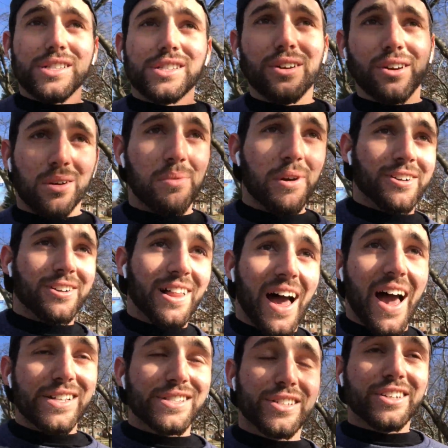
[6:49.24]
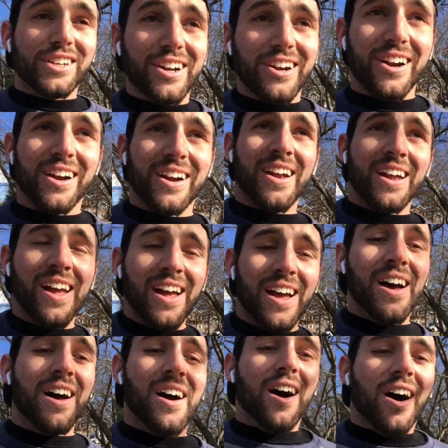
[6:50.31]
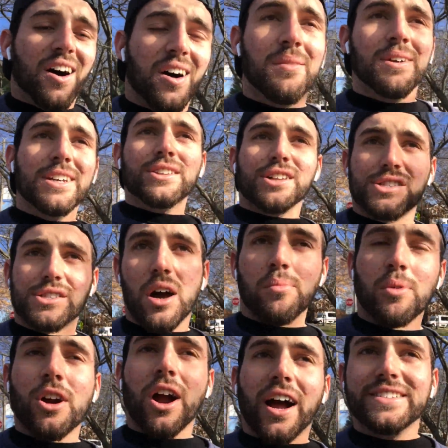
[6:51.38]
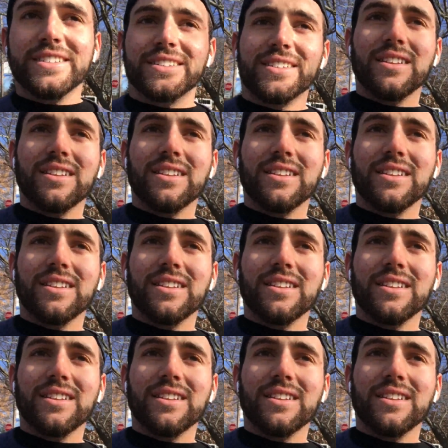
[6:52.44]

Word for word: this year compared to last year, um, in the summer, I,